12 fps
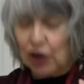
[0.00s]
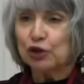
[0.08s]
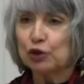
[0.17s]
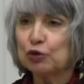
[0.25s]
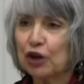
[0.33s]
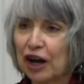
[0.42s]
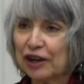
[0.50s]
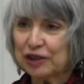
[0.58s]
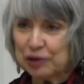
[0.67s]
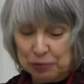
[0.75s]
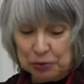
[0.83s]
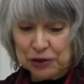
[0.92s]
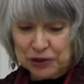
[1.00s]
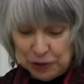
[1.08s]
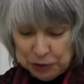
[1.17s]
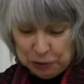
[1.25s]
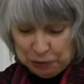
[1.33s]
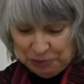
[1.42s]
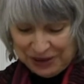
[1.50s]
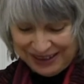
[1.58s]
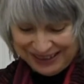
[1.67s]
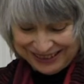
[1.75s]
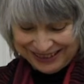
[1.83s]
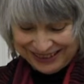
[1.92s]
Do not presume
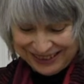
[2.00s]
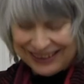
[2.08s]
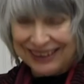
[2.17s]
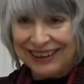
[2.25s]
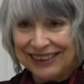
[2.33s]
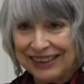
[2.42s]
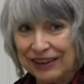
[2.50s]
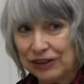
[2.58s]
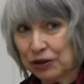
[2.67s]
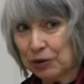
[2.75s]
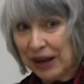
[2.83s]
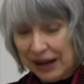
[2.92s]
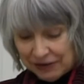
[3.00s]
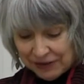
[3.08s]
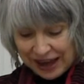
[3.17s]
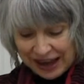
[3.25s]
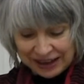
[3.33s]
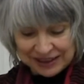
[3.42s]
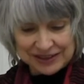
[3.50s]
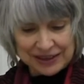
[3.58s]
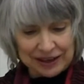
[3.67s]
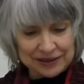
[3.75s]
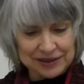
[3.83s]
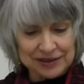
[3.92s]
that you have
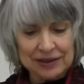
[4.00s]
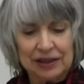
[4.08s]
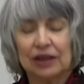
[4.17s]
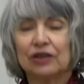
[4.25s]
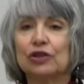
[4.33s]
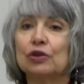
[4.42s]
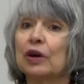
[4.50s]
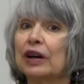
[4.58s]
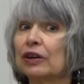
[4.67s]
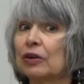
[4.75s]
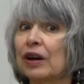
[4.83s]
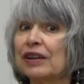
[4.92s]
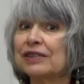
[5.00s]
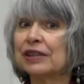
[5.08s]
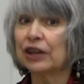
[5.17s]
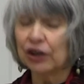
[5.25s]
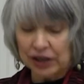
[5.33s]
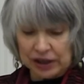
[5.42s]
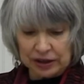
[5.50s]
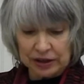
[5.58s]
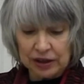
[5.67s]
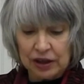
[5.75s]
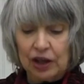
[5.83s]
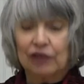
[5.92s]
access to a
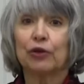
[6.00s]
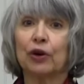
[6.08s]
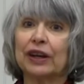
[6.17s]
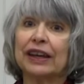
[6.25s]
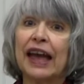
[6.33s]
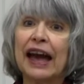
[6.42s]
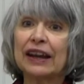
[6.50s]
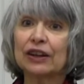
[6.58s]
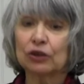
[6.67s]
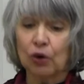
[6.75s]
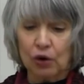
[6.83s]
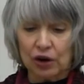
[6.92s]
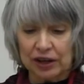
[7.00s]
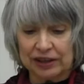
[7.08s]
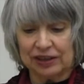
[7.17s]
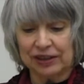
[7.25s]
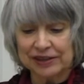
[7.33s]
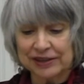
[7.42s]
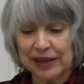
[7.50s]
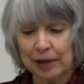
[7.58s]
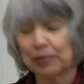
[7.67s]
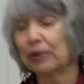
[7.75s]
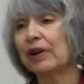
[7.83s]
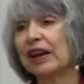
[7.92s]
criterion for categorically
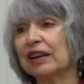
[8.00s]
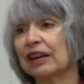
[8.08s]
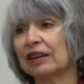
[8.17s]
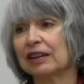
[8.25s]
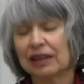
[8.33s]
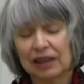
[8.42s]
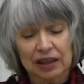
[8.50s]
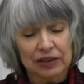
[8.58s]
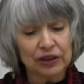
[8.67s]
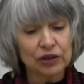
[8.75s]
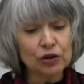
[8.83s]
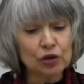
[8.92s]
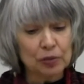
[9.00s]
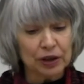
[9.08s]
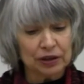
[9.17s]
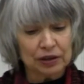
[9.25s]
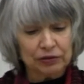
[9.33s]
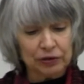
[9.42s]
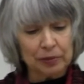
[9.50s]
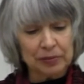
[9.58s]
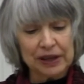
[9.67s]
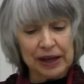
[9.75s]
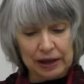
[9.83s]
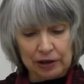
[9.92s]
separating the human from
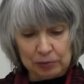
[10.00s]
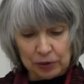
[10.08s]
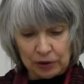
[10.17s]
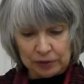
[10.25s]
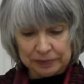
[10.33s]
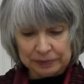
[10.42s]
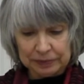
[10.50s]
the animal.